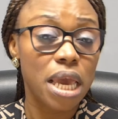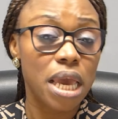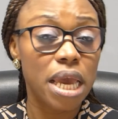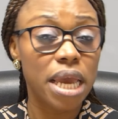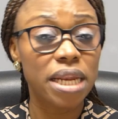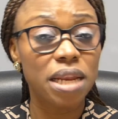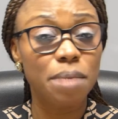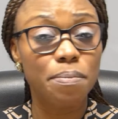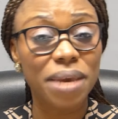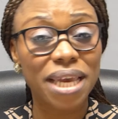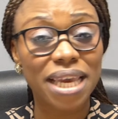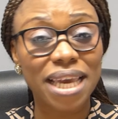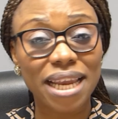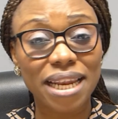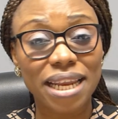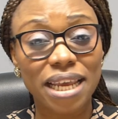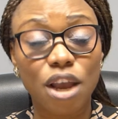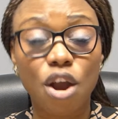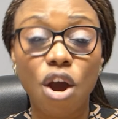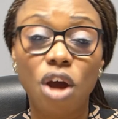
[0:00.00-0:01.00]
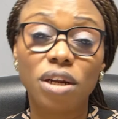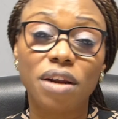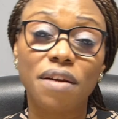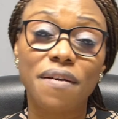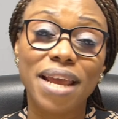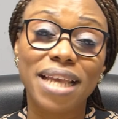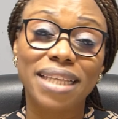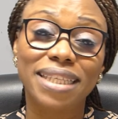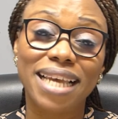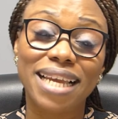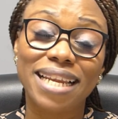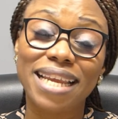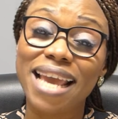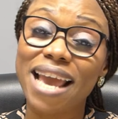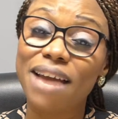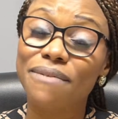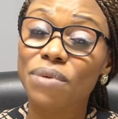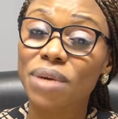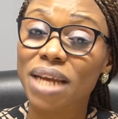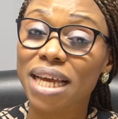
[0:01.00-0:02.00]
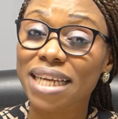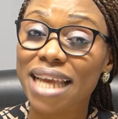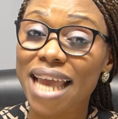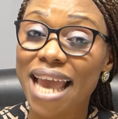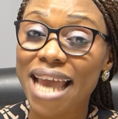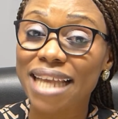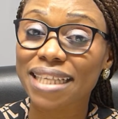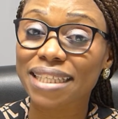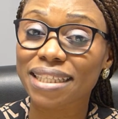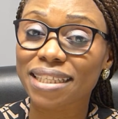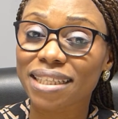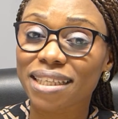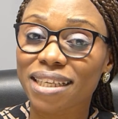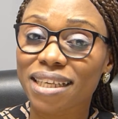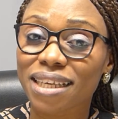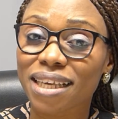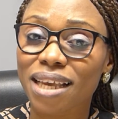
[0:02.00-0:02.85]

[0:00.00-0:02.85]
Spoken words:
In the beginning, God created the heaven and the earth.